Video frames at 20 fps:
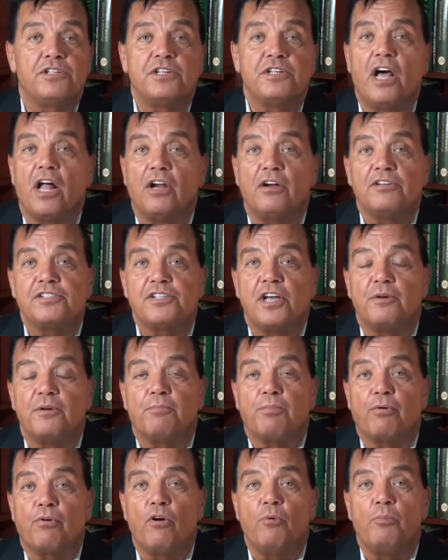of dollars on
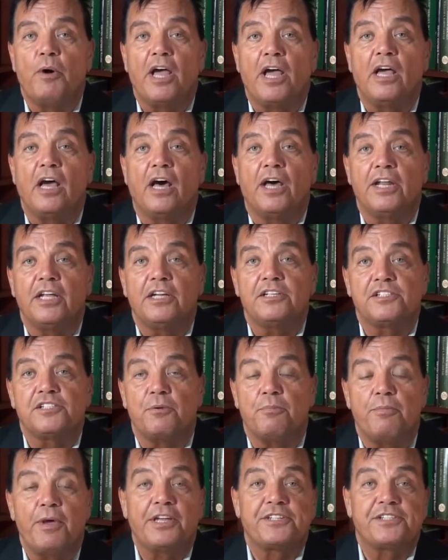probiotics,
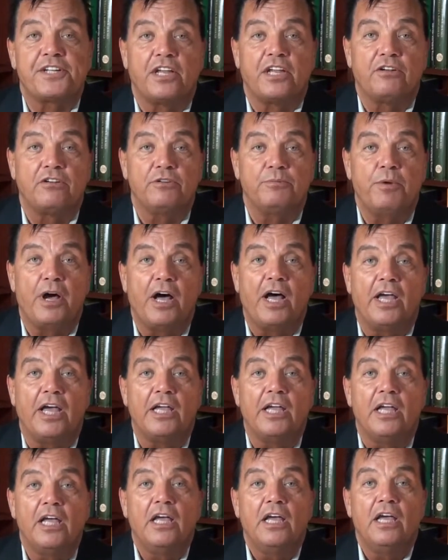the best I could buy,